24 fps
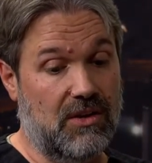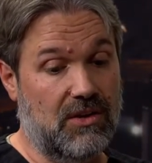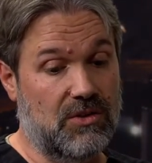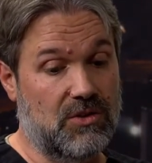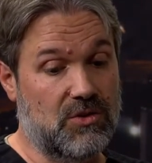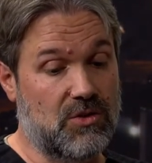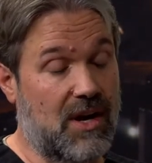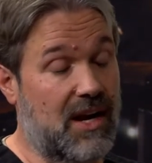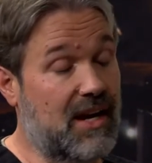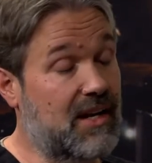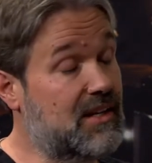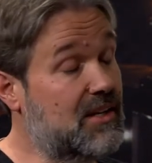
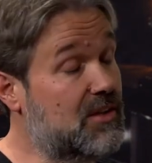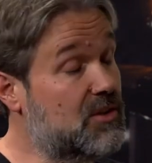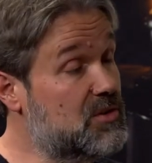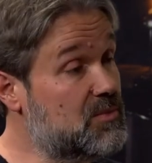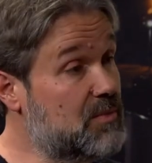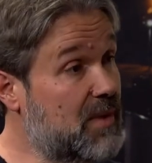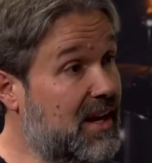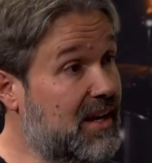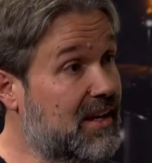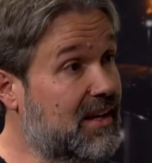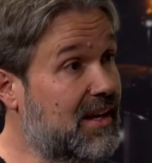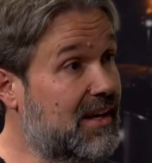try and use
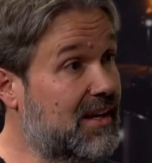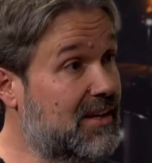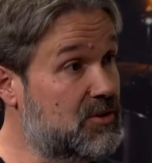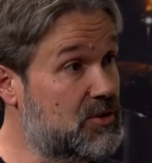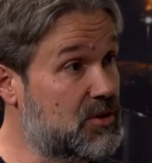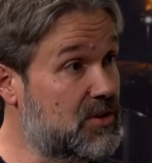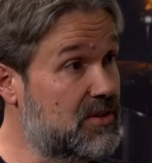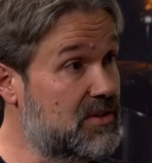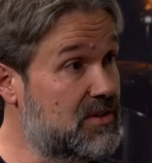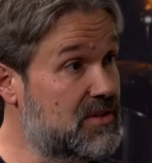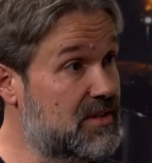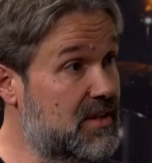
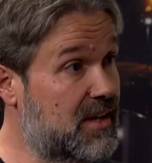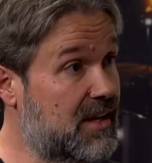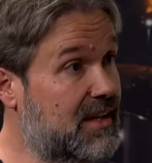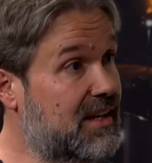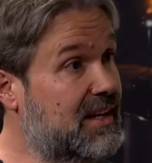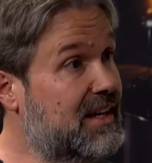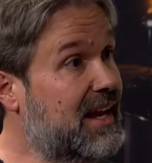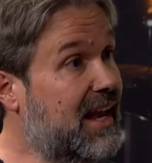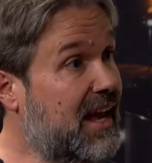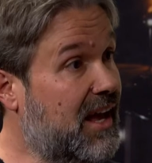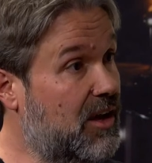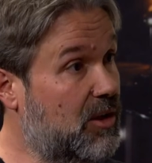medications that
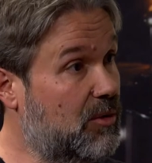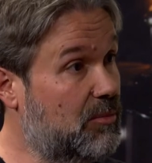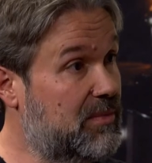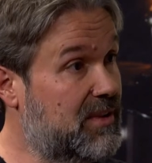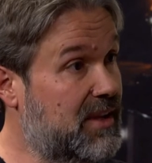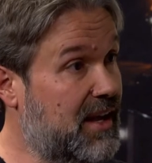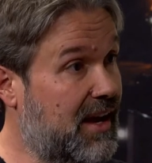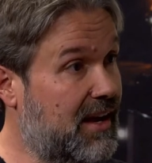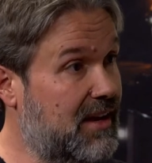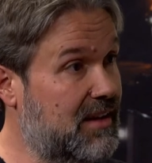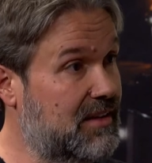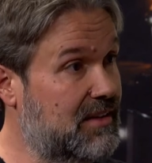can help
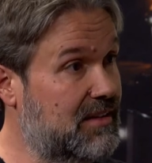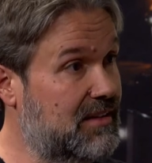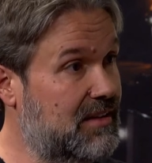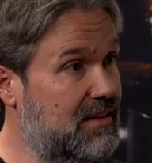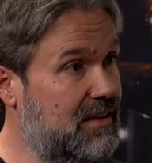that.